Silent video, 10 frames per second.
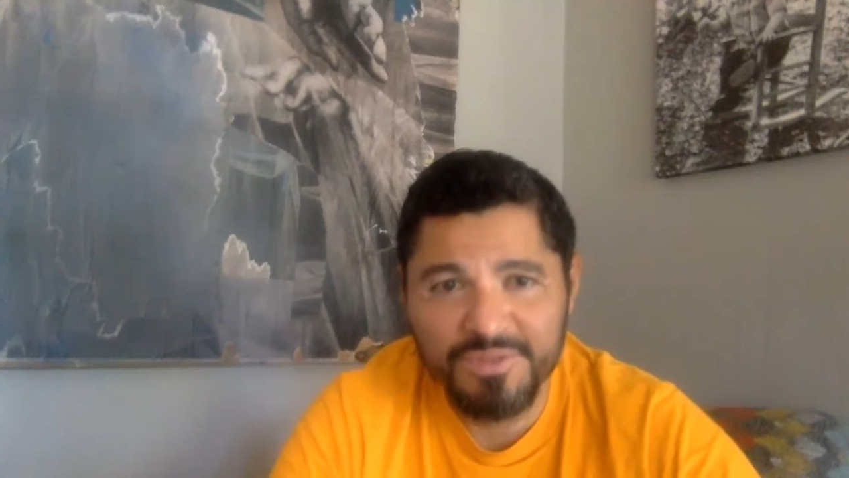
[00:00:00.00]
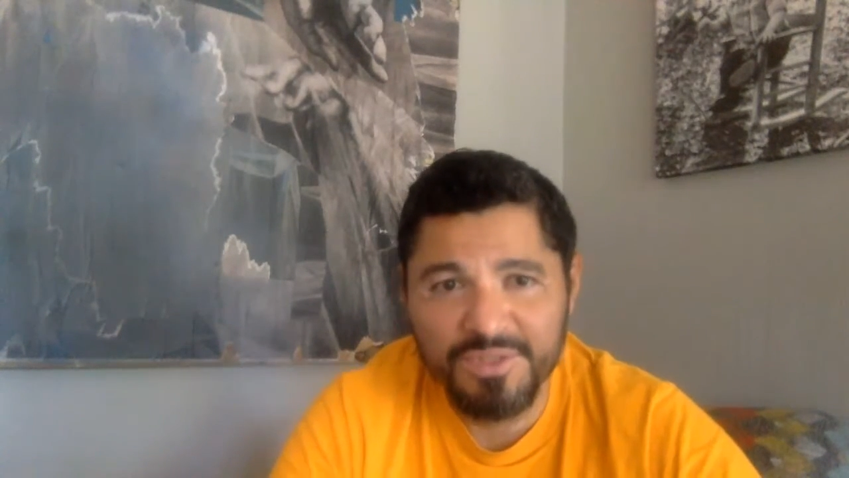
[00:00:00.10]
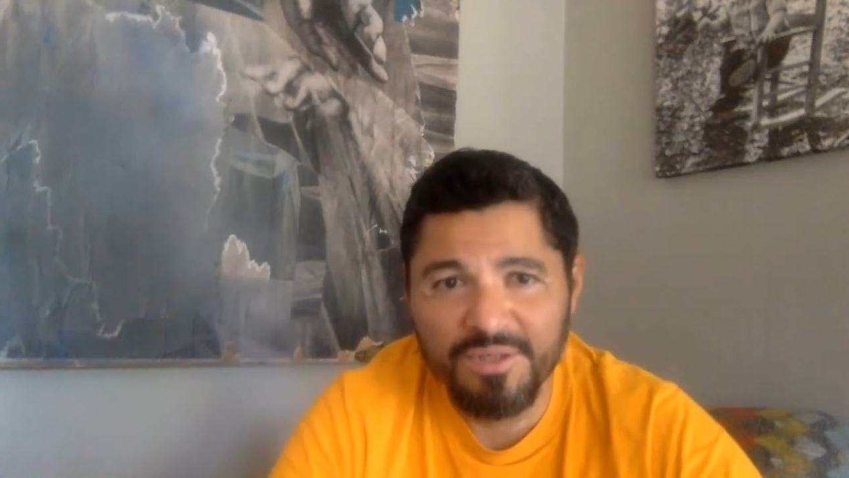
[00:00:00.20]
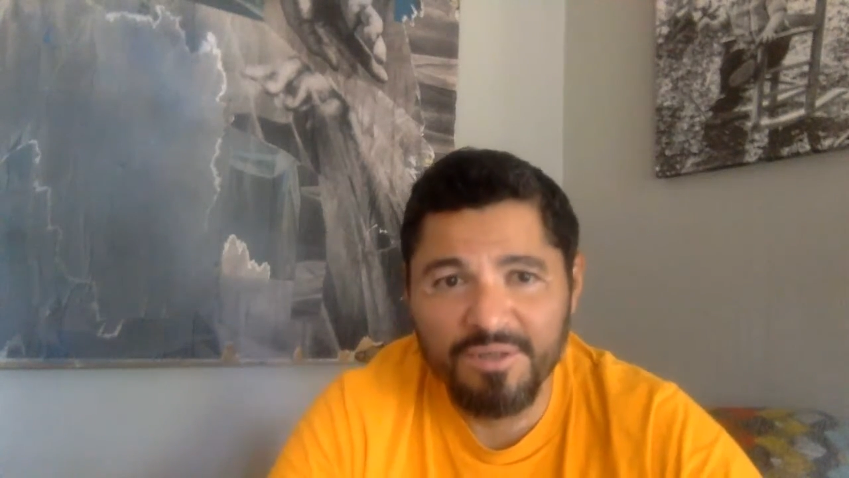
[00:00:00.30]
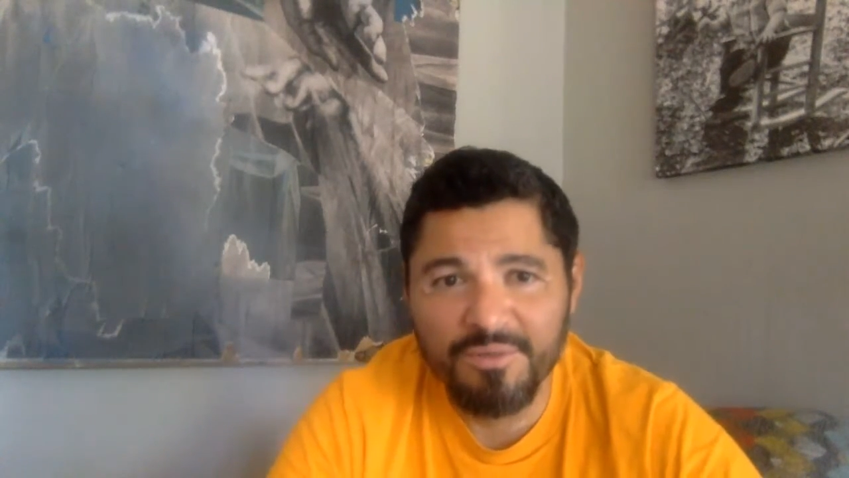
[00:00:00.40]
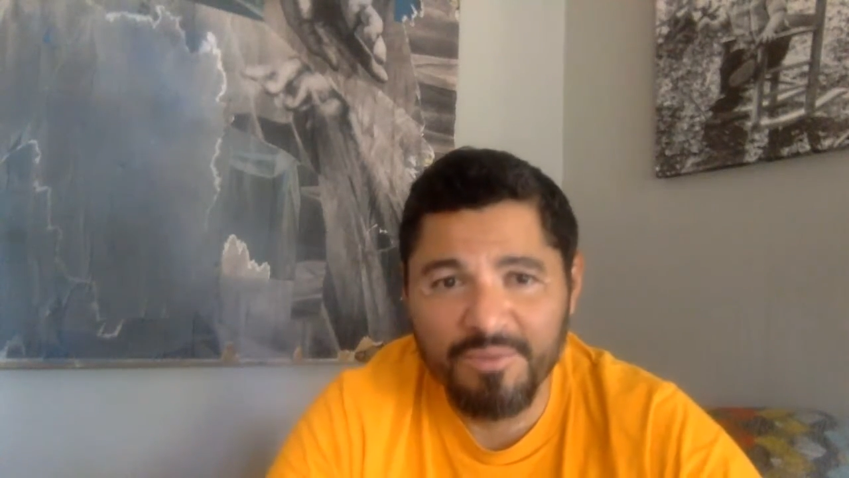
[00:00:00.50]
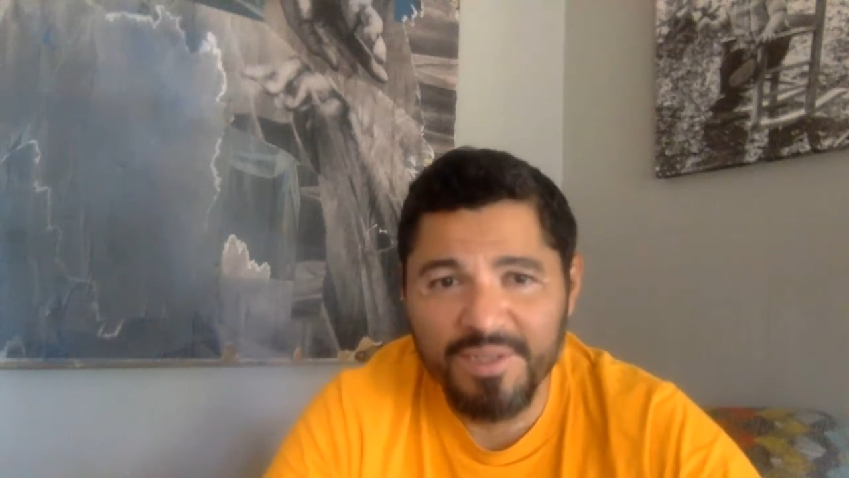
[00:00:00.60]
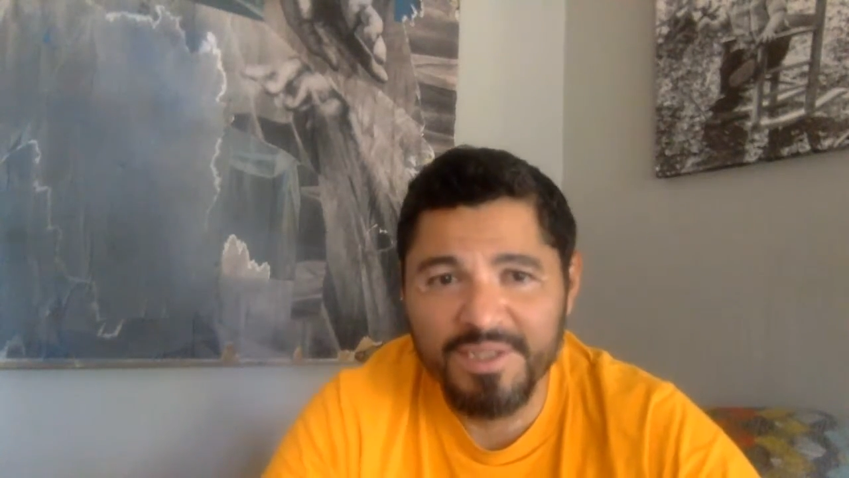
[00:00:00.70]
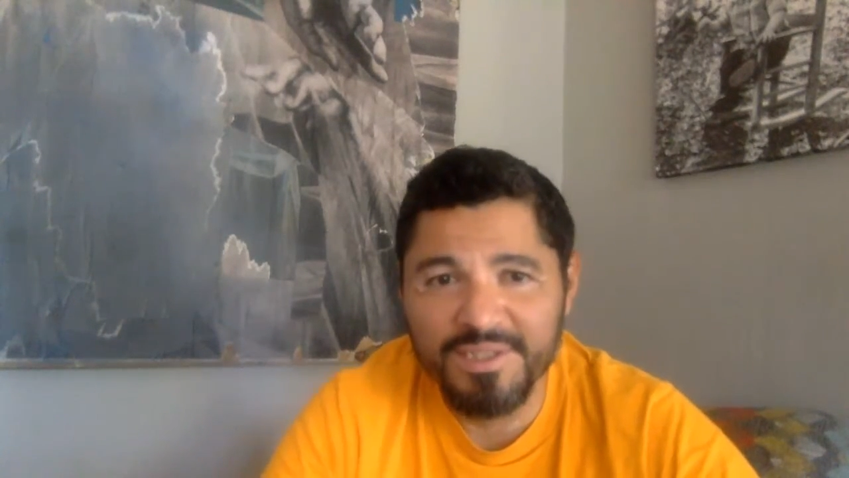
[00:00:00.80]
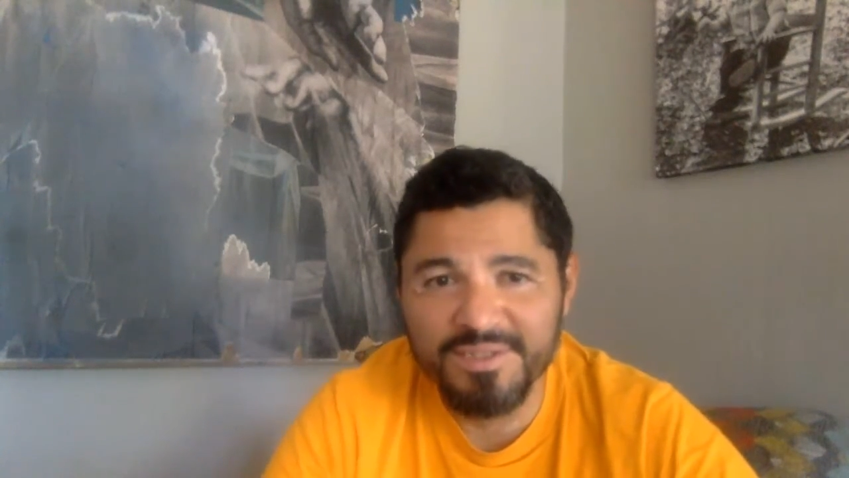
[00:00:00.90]
that are
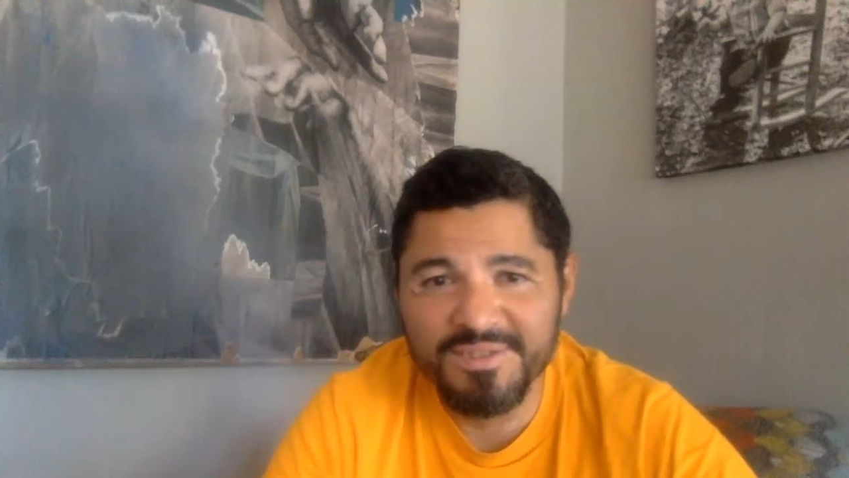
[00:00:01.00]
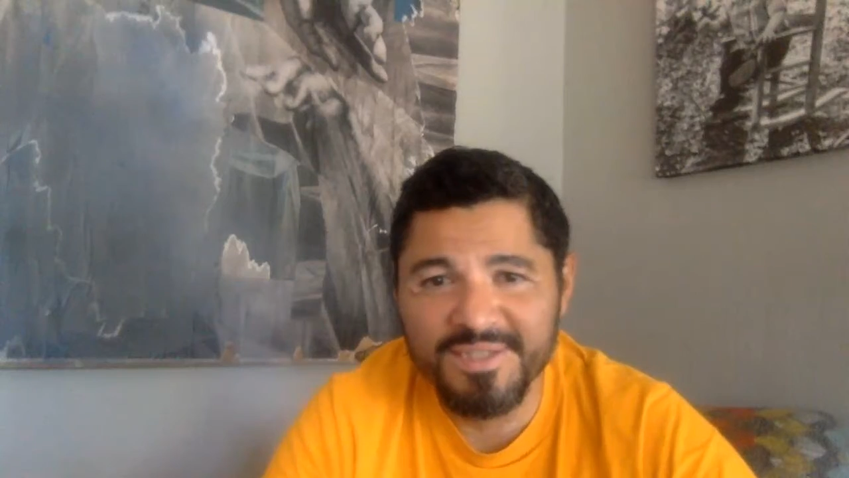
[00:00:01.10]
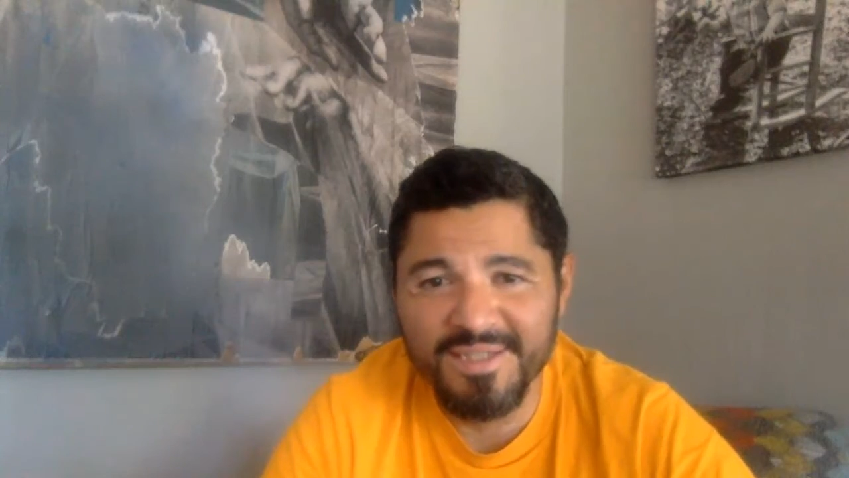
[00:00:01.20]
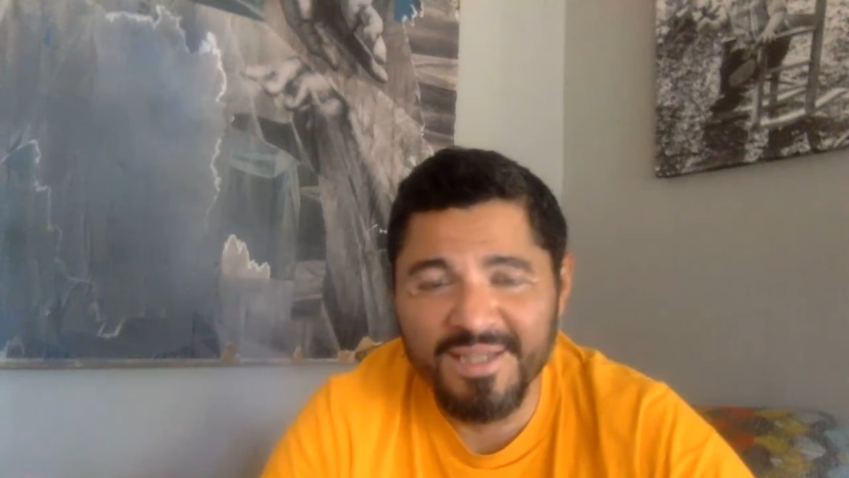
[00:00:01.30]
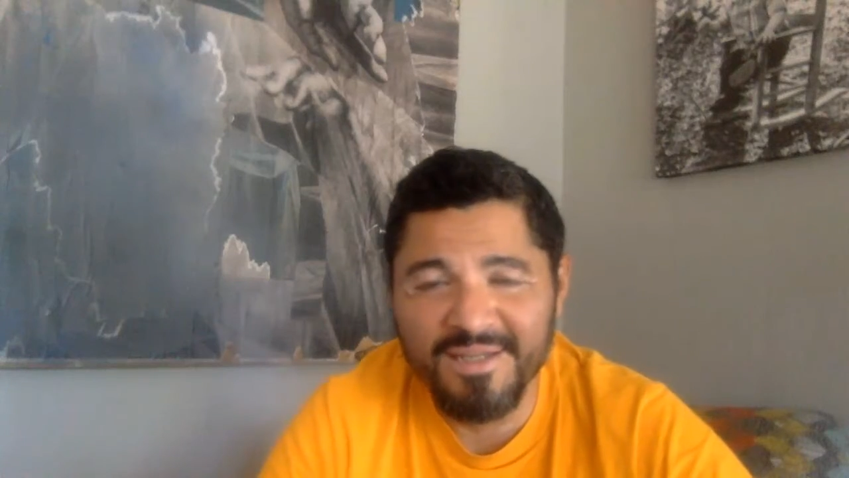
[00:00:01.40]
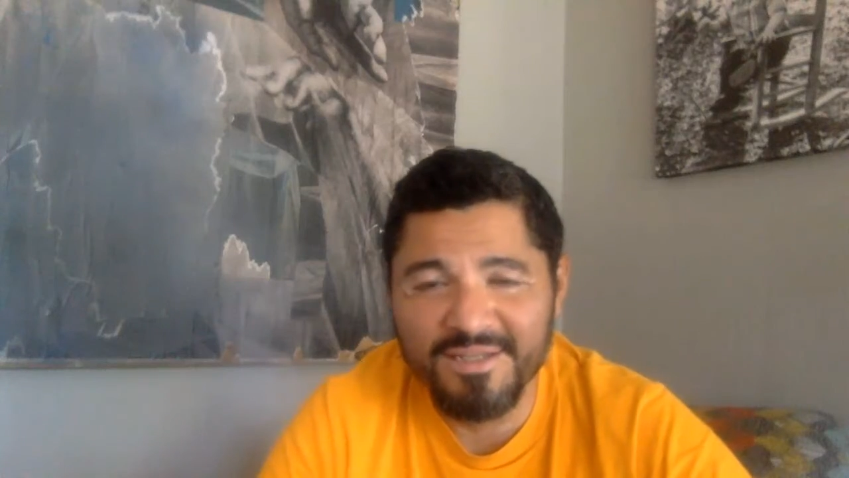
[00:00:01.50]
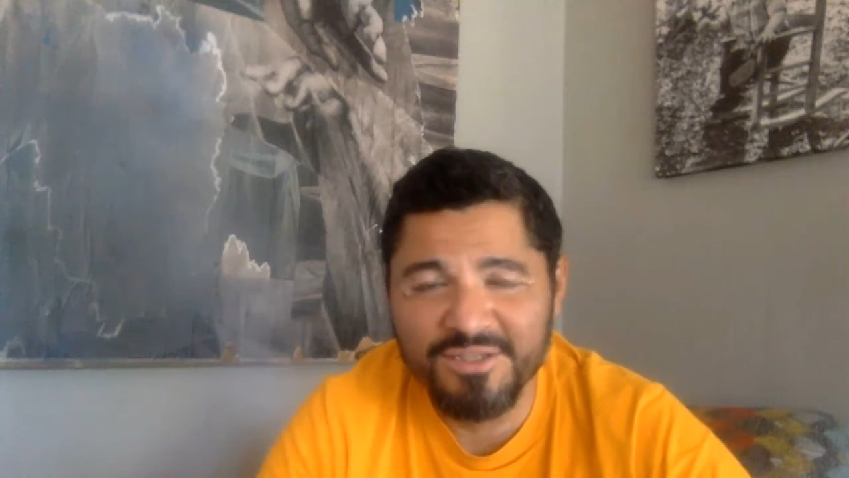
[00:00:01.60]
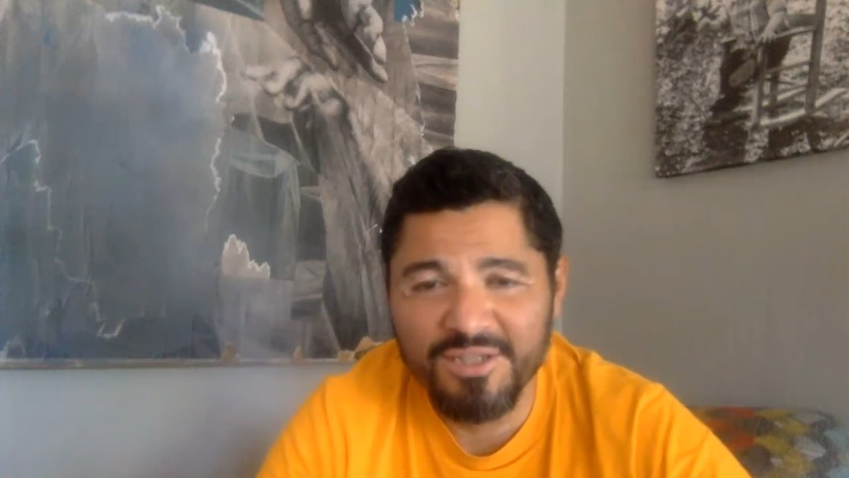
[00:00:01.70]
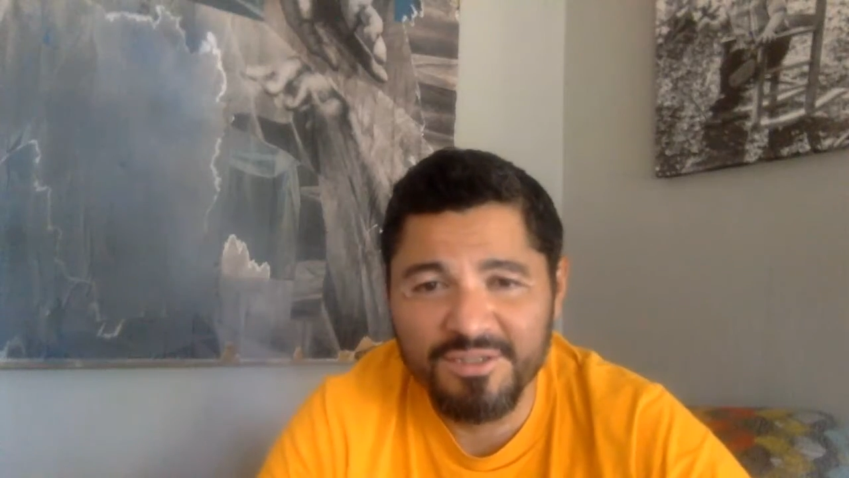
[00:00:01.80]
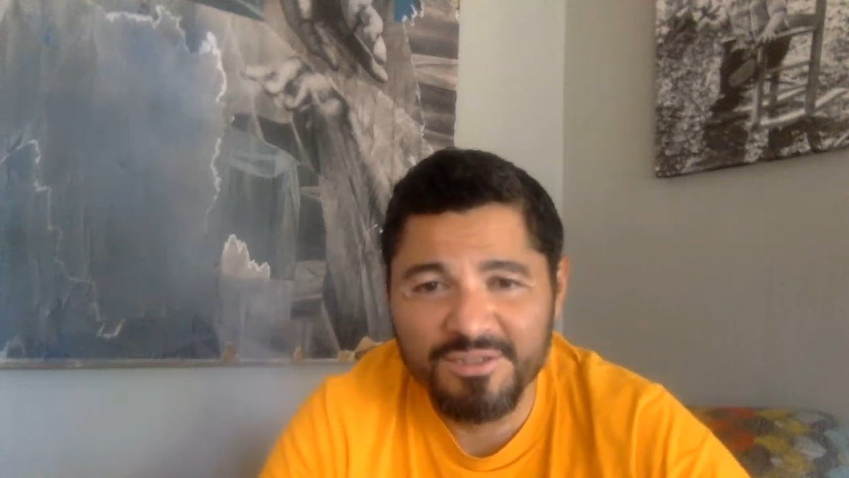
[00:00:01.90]
ready to take that next
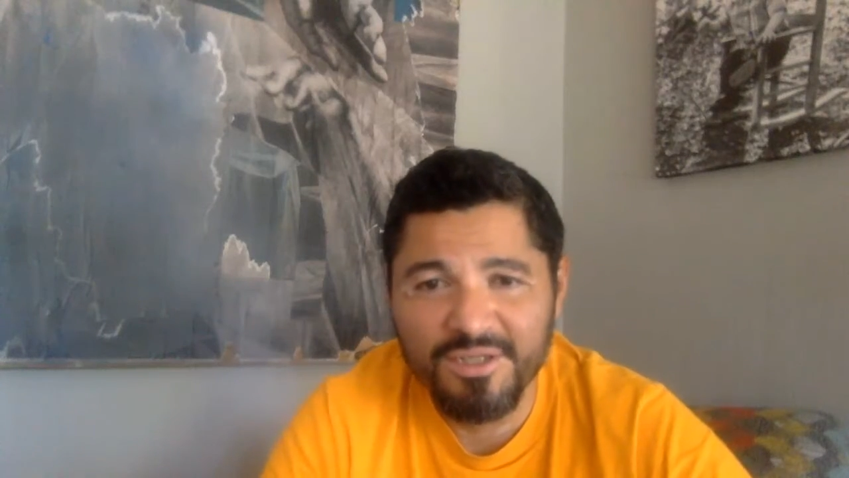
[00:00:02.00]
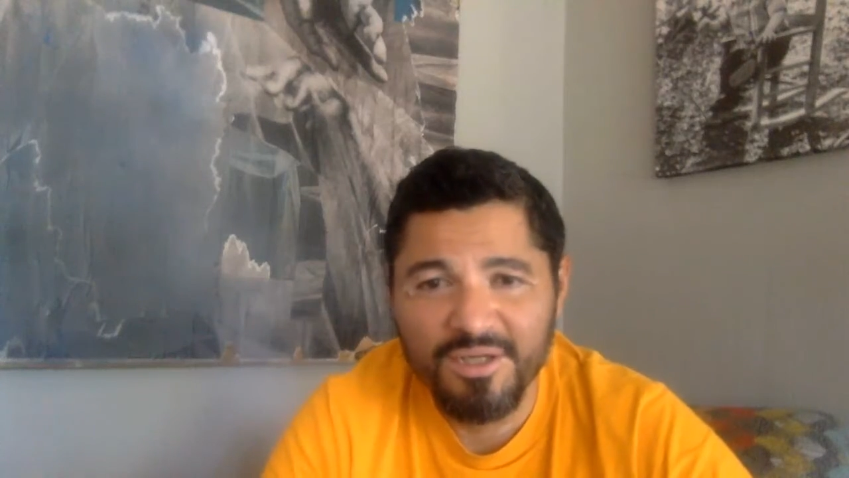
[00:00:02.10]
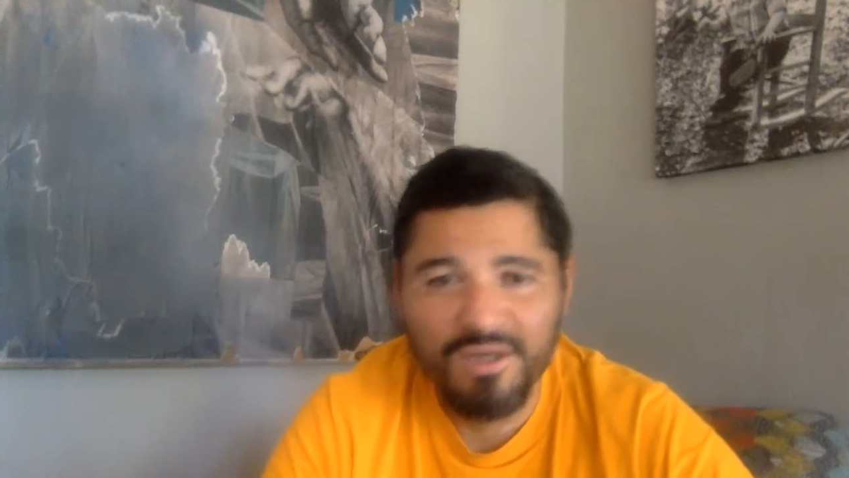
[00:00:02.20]
challenge.